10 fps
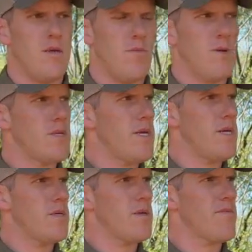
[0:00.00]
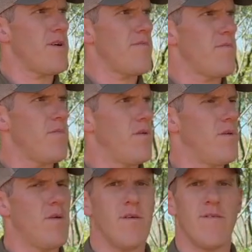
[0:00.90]
I've got
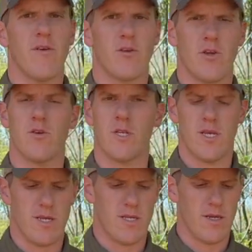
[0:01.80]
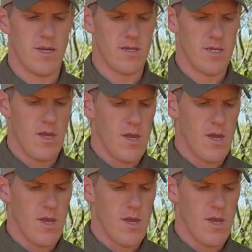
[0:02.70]
fairly good sized legs,